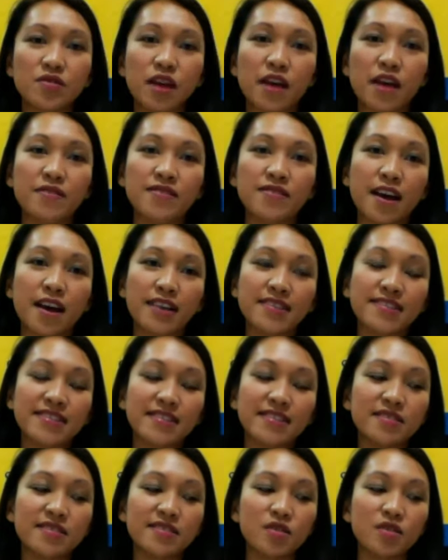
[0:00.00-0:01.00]
to life
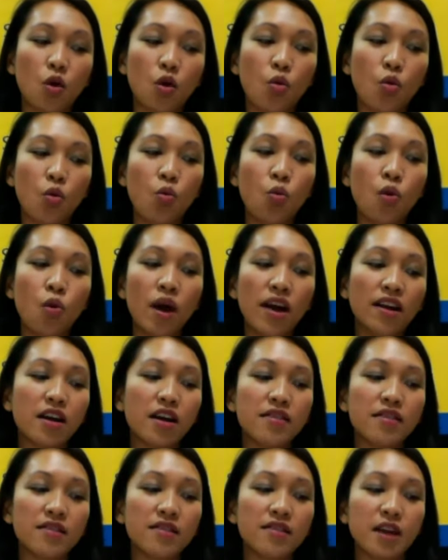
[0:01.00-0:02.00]
sciences,
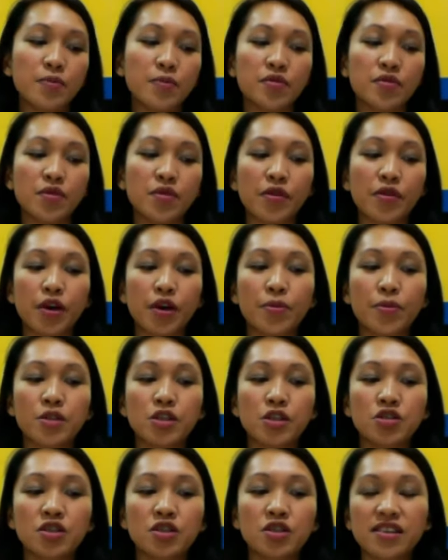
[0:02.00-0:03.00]
what are the types of career
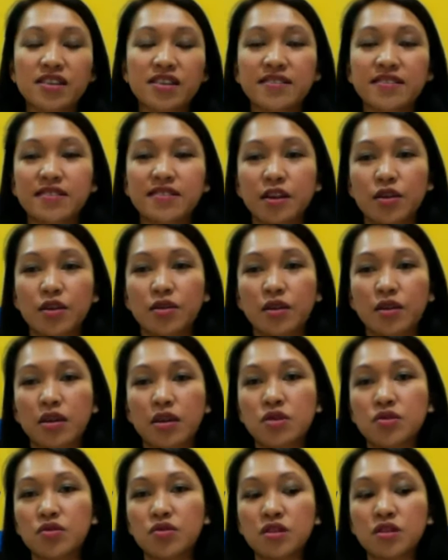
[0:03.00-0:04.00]
opportunities that you
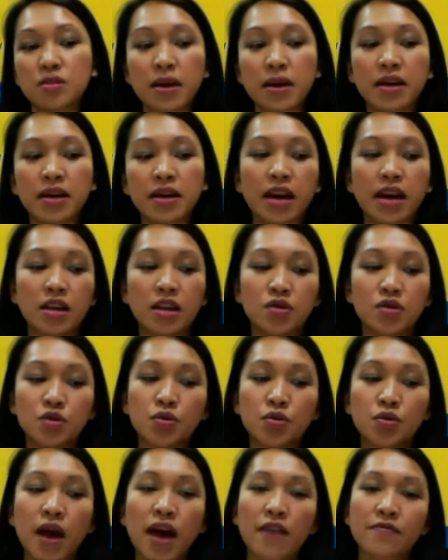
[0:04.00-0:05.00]
think students might get
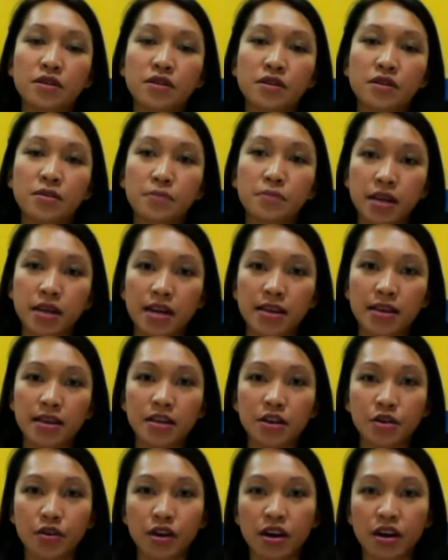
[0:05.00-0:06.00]
into after completing
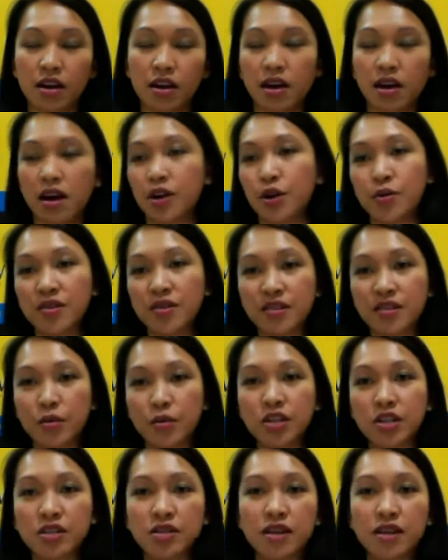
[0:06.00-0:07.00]
the degree? I know
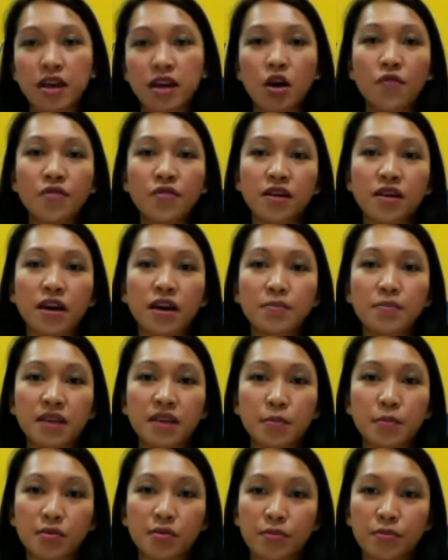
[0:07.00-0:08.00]
it's a question that often
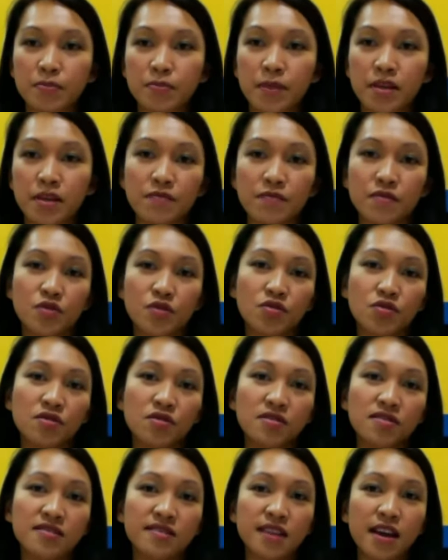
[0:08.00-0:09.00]
comes up with prospective
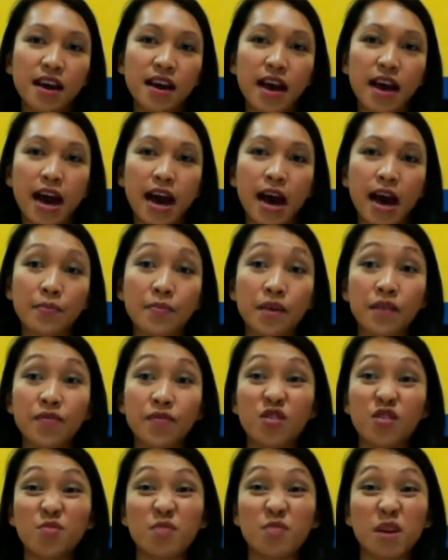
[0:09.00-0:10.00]
students.
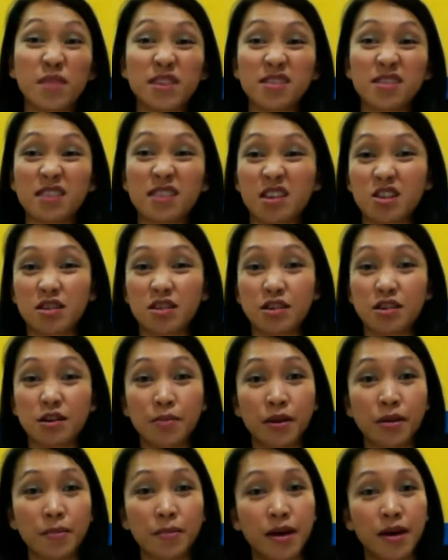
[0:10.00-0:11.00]
If you could maybe touch a
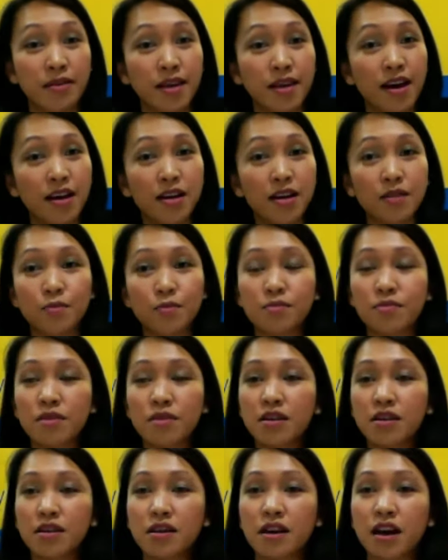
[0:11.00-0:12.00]
little bit about that and
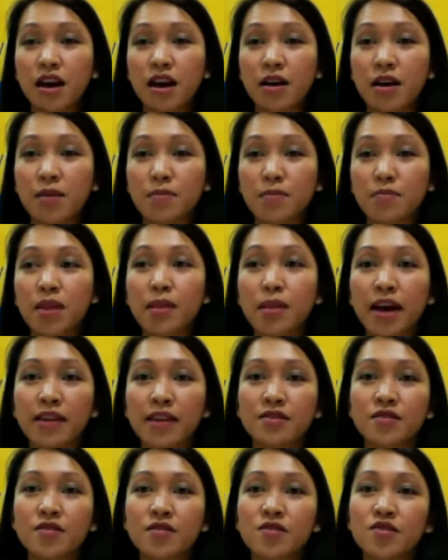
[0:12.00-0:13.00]

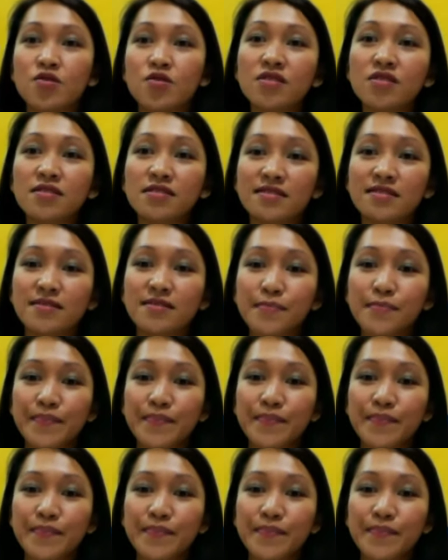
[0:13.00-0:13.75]
enlighten the students.